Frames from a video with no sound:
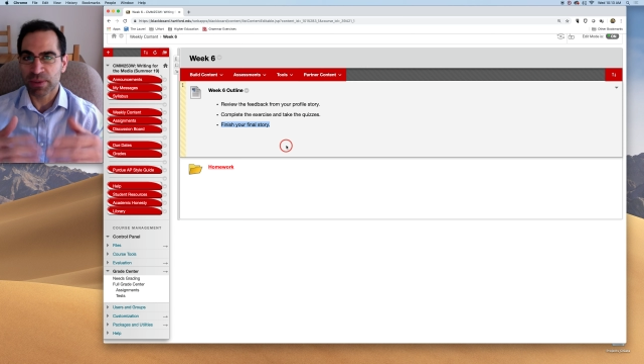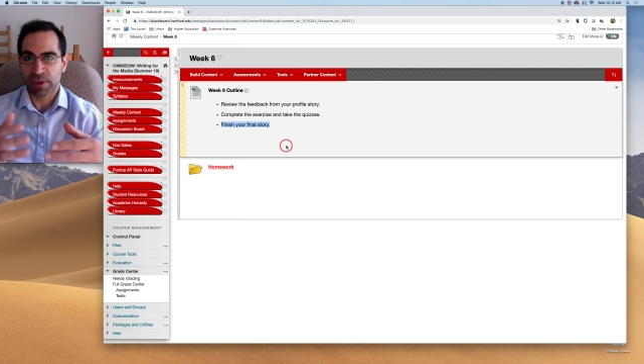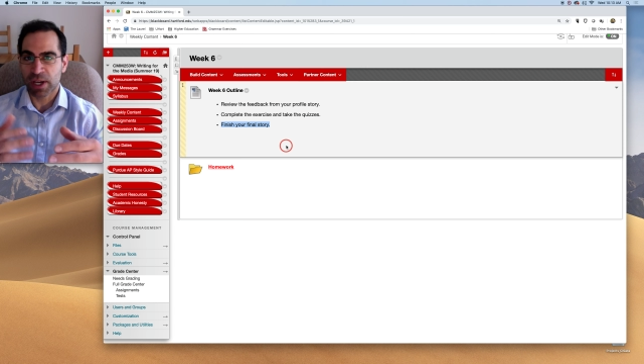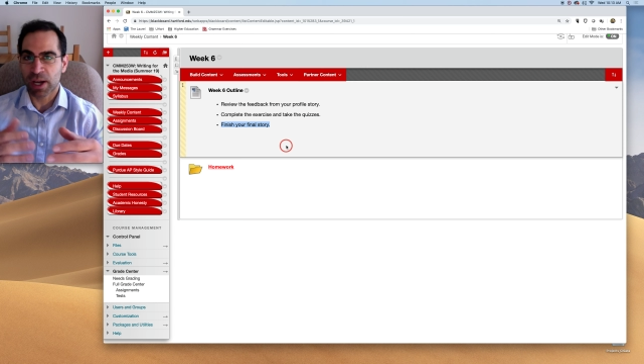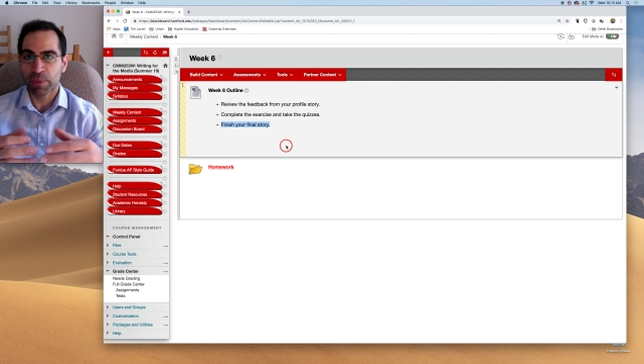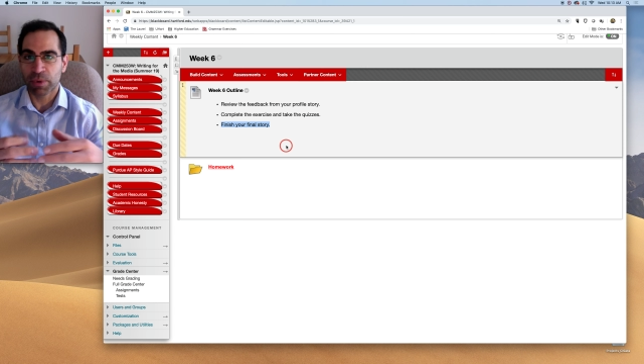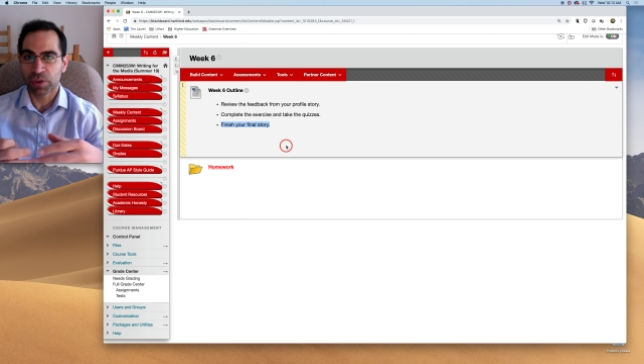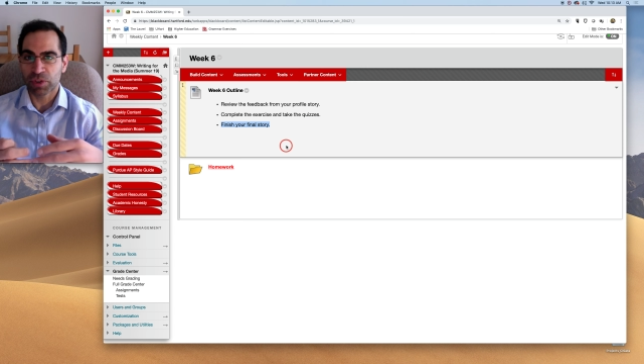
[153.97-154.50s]
make a
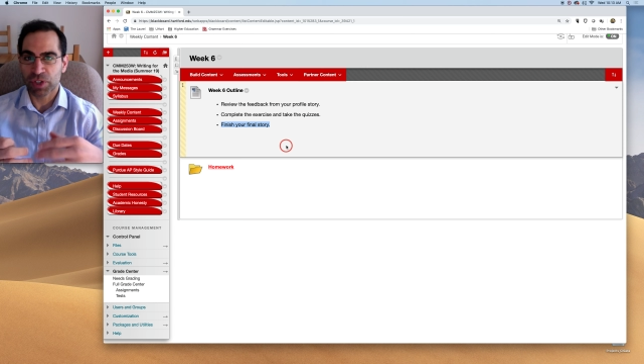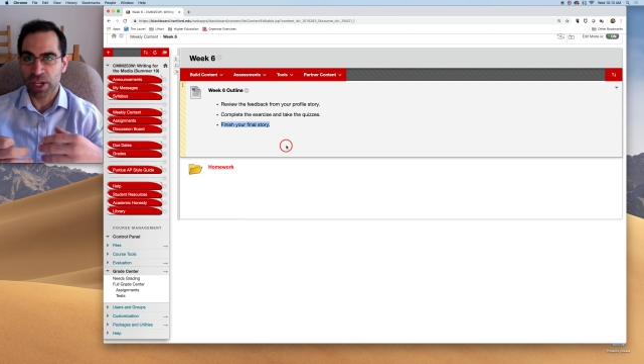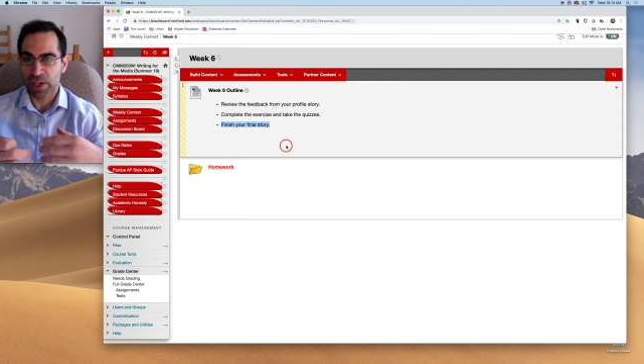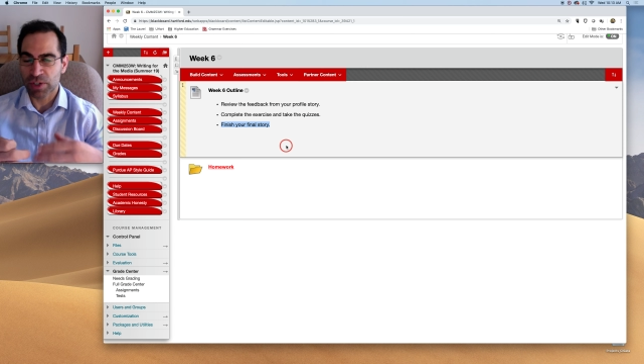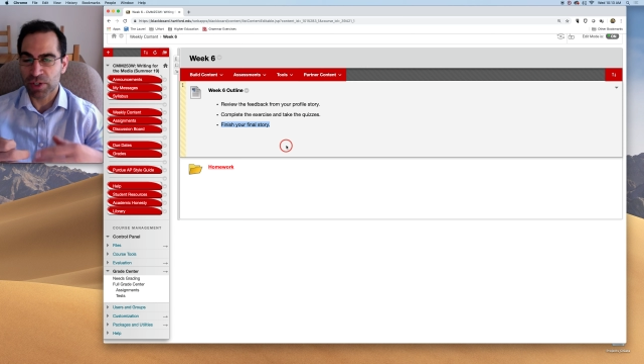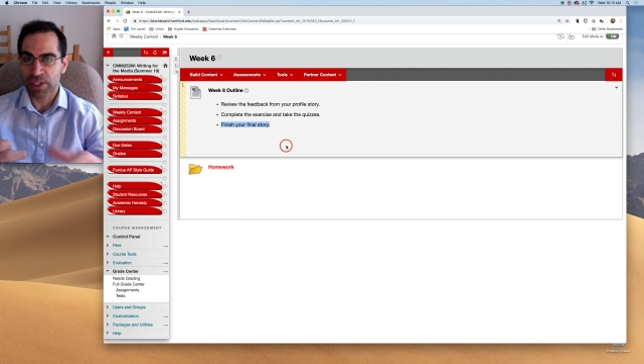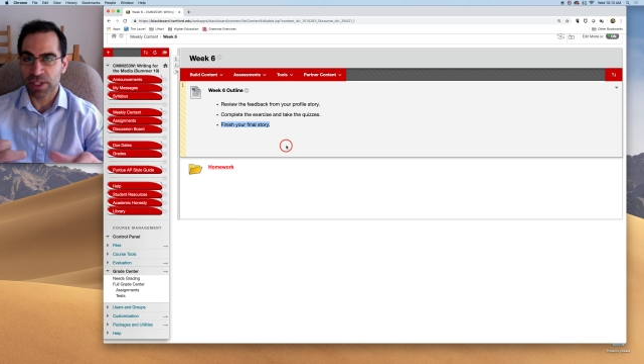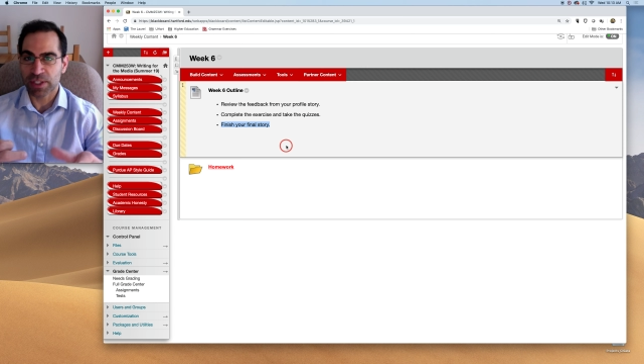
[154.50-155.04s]
couple of
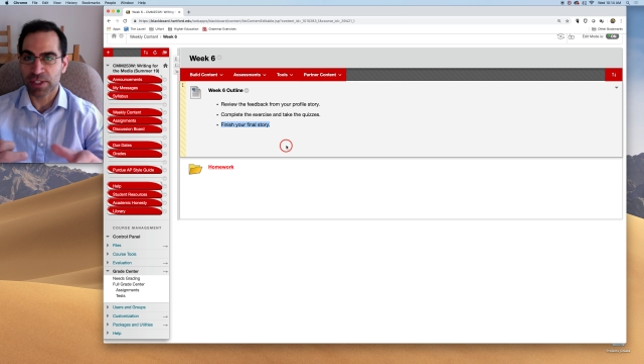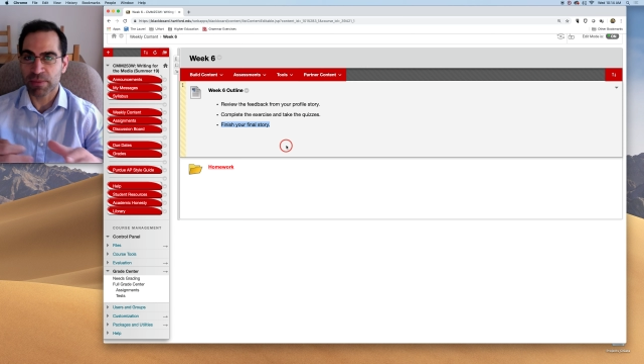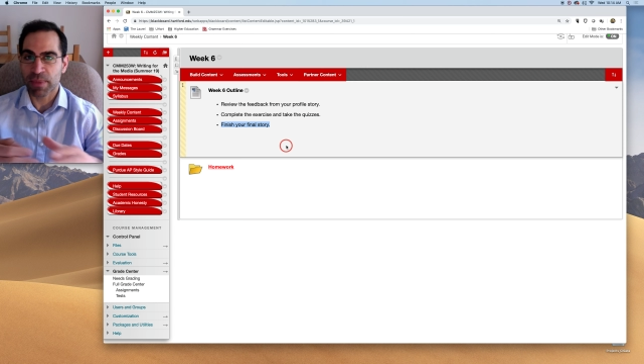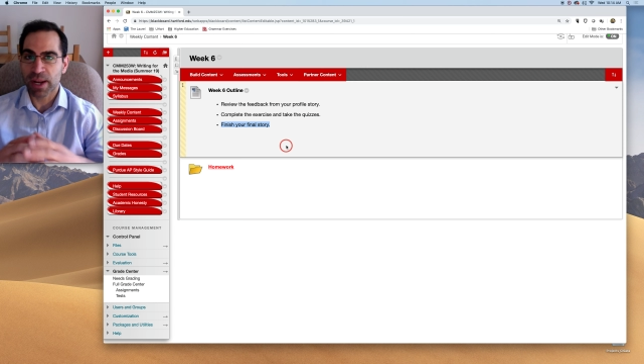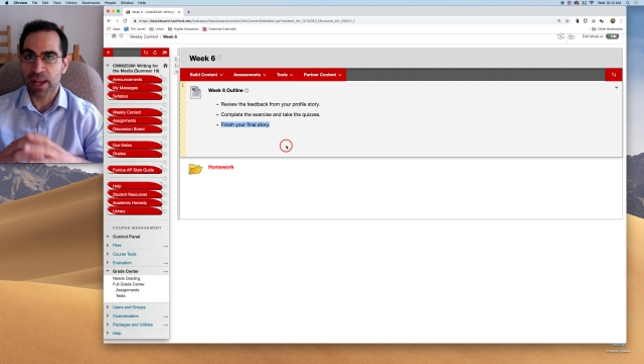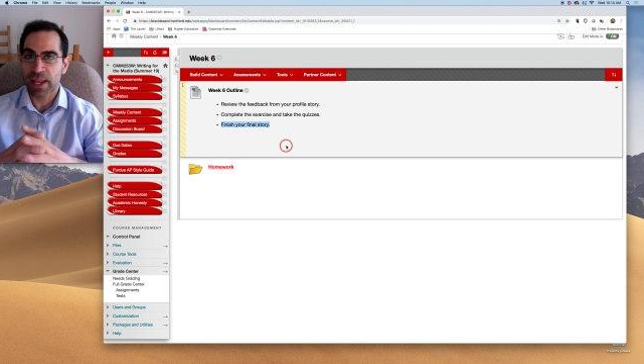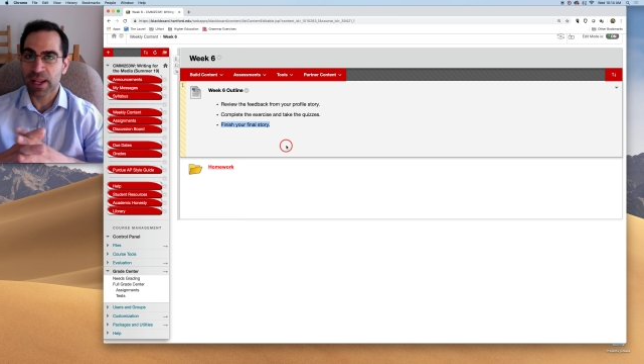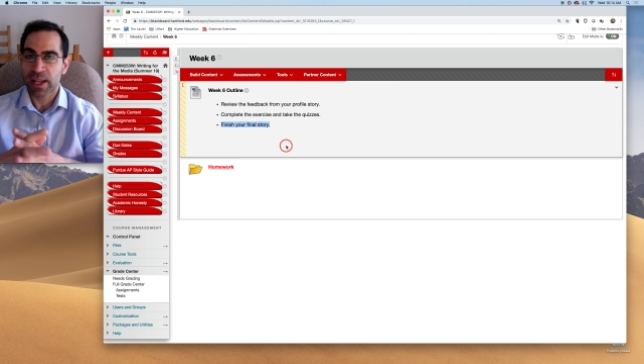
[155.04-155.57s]
changes, and submit
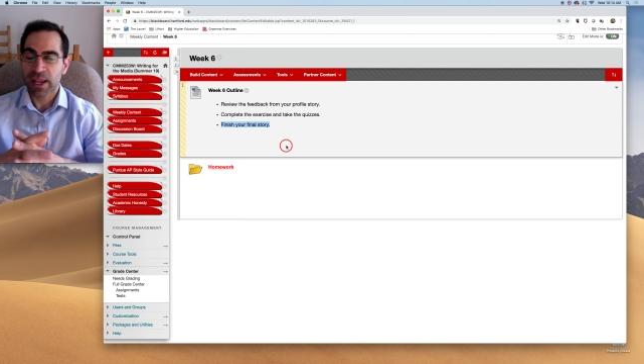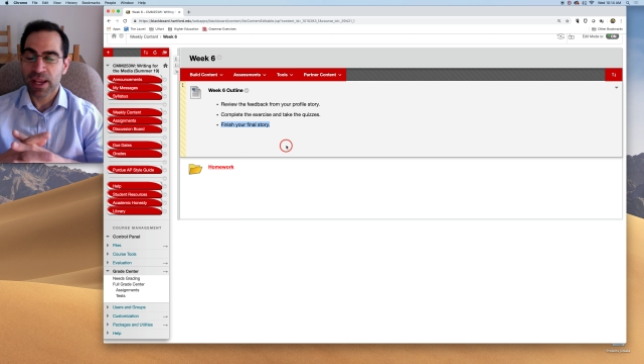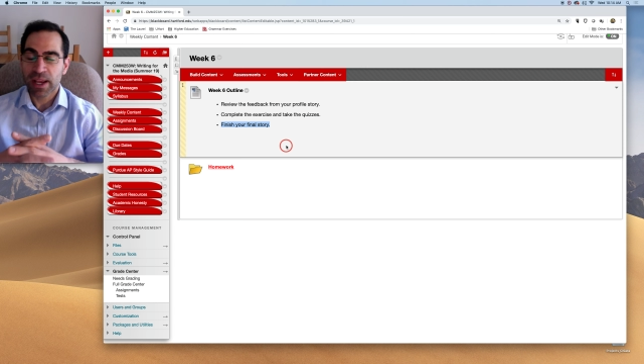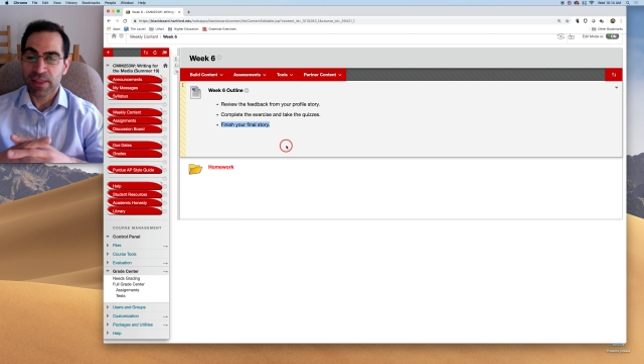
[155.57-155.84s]
it.